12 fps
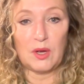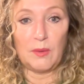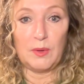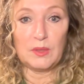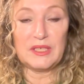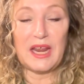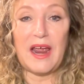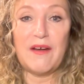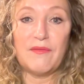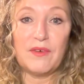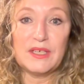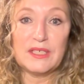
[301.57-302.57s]
almost
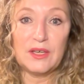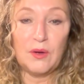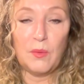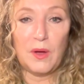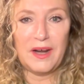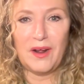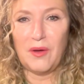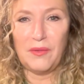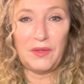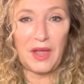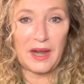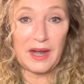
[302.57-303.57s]
every single one. Oh,
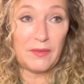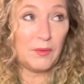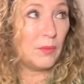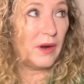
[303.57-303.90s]
God, the